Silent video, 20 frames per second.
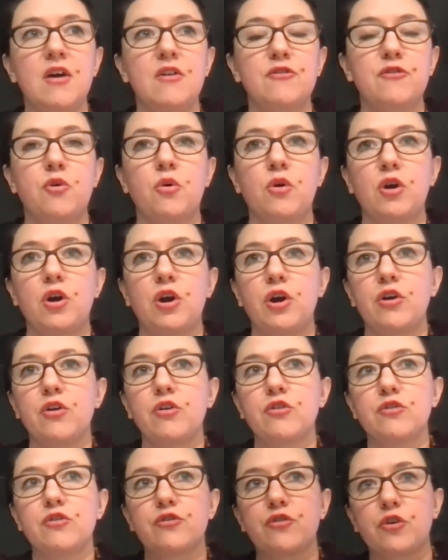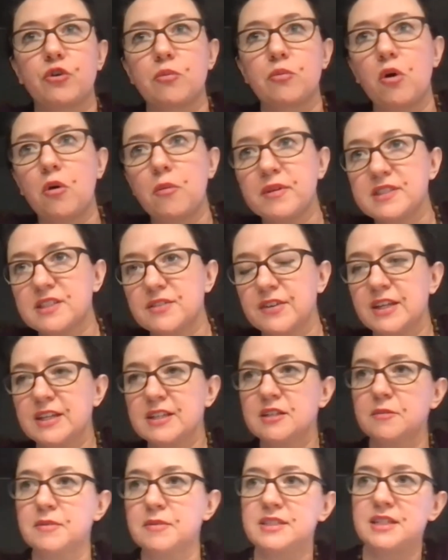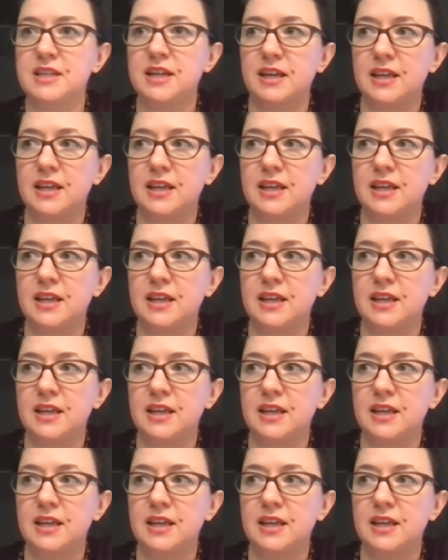For moments of intimacy,